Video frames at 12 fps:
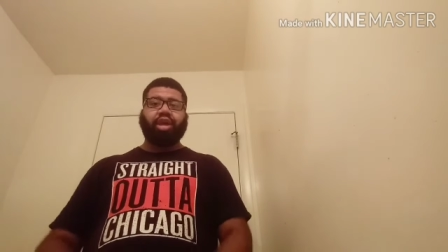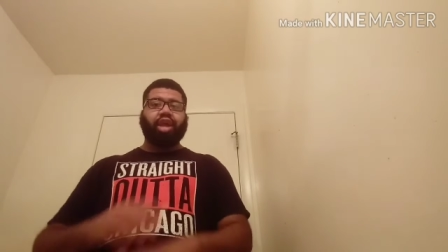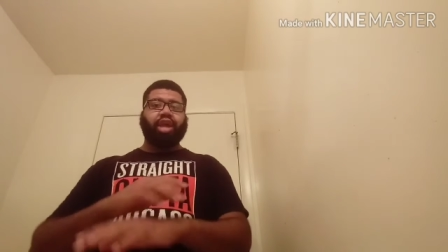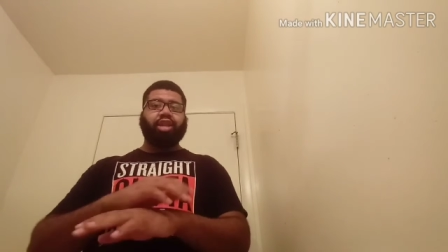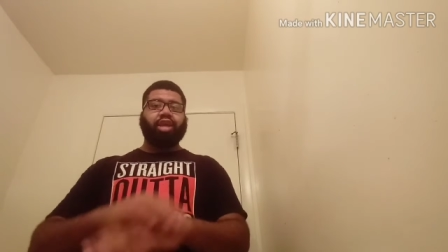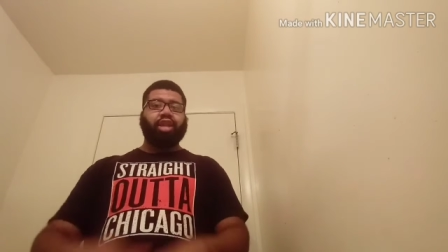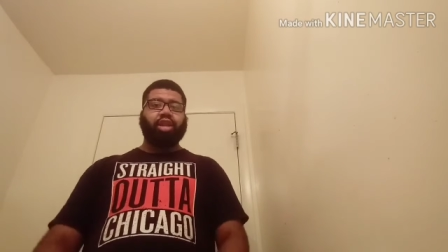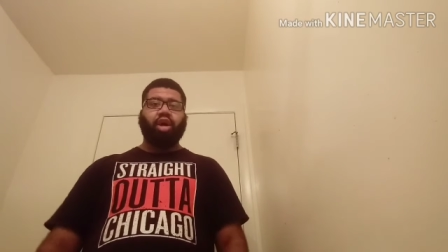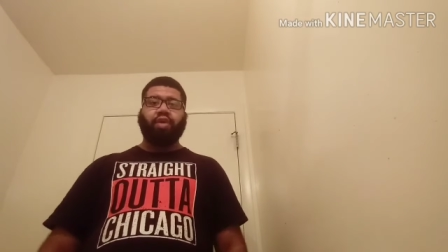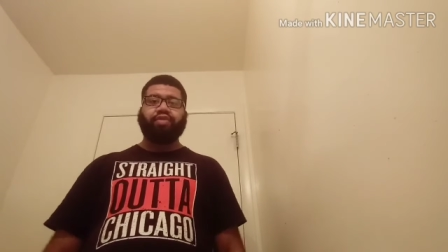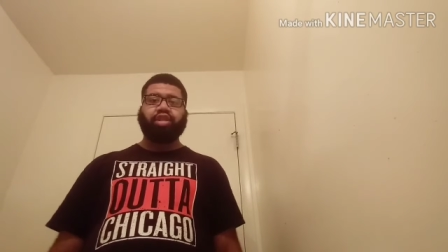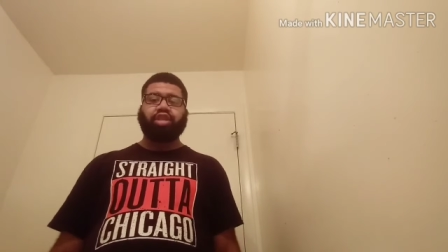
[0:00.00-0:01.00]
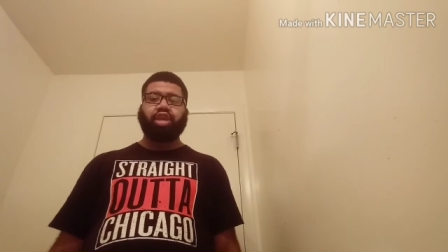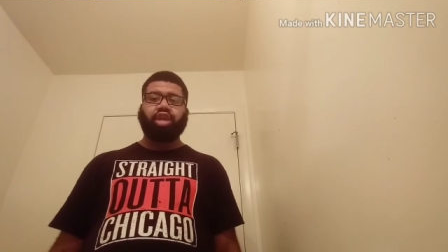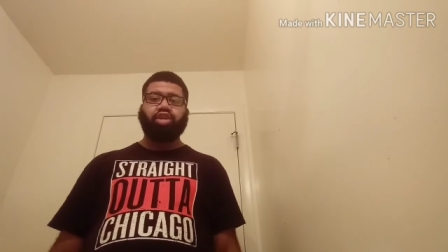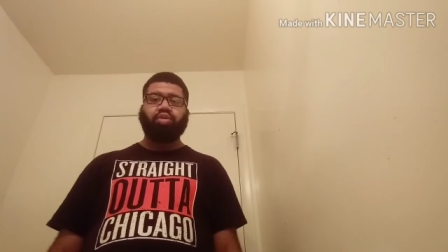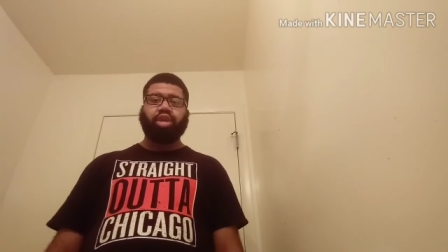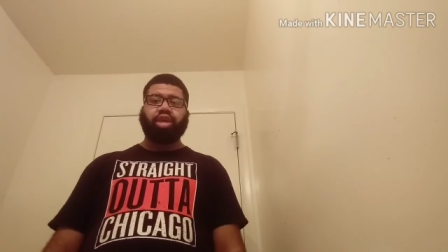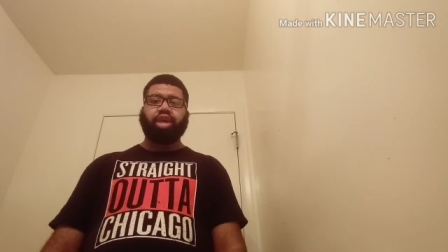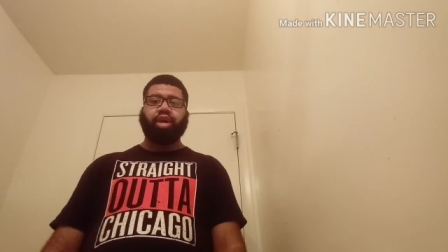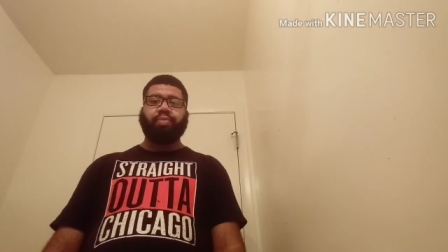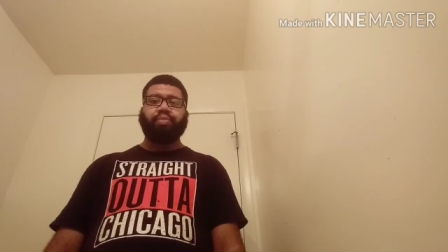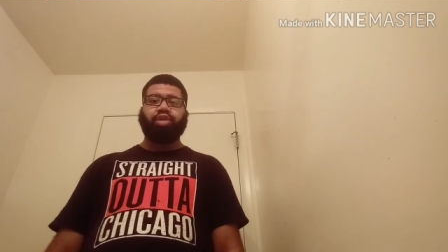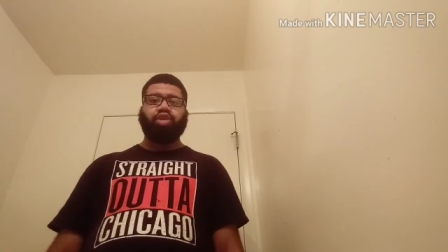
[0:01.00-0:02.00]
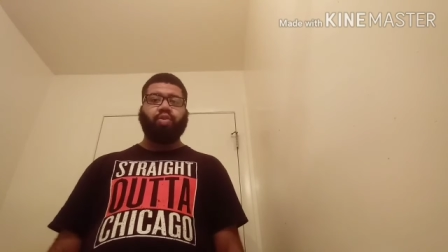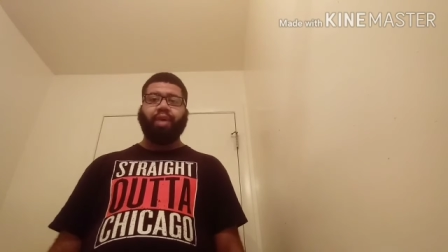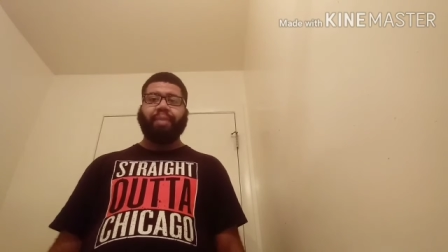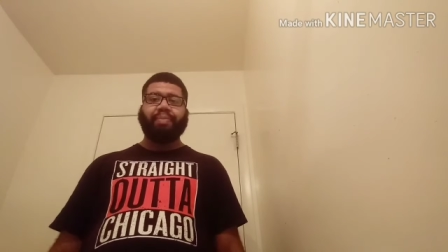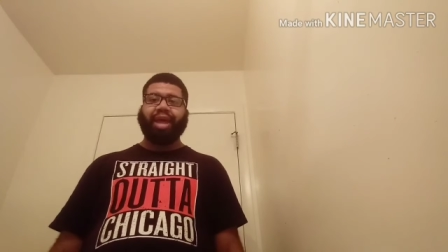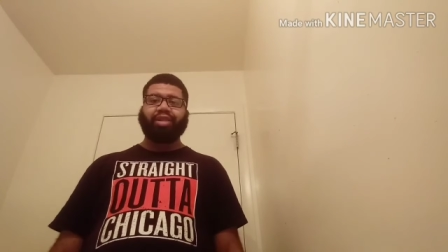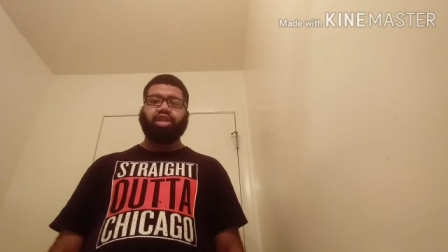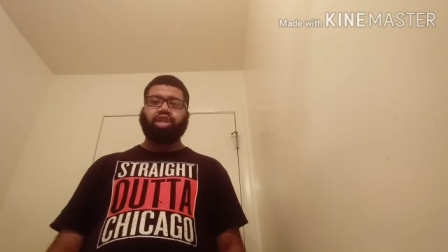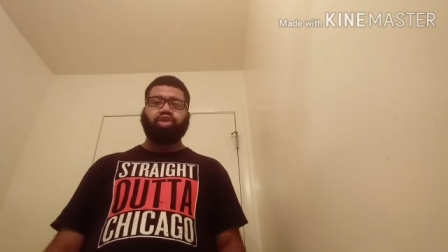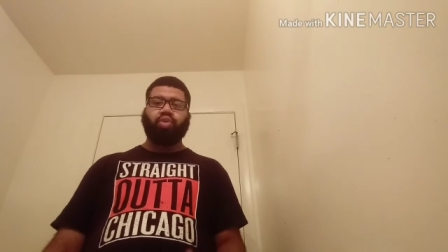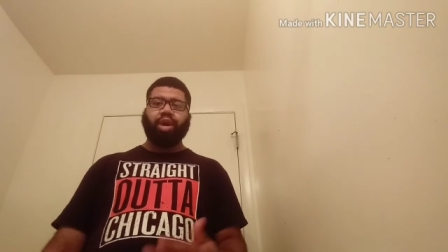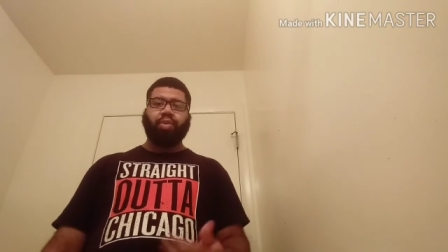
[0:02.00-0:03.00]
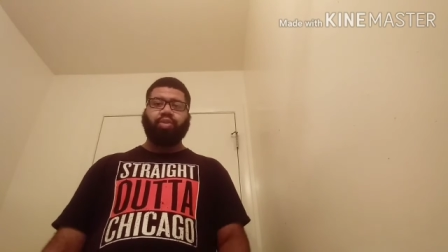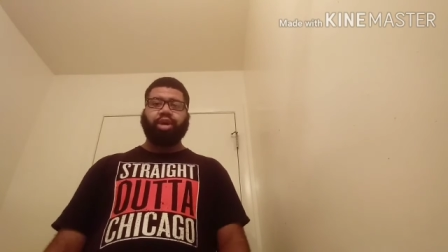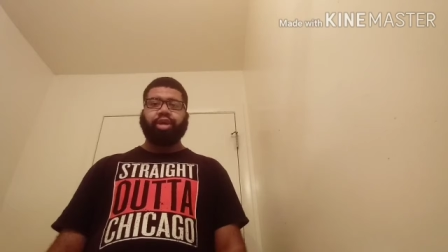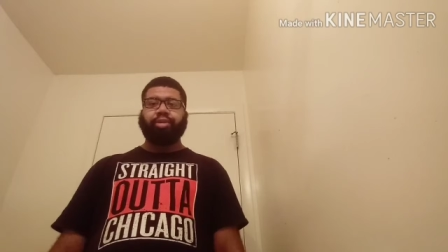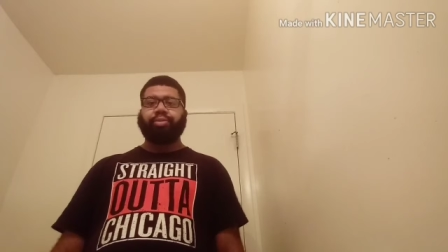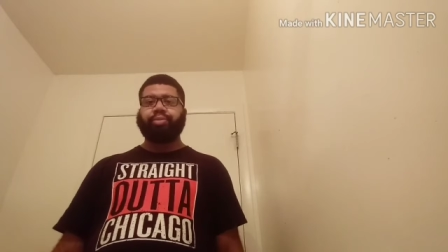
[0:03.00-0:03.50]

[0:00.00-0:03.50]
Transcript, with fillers: and then all of a sudden you look up, you're right back to square one.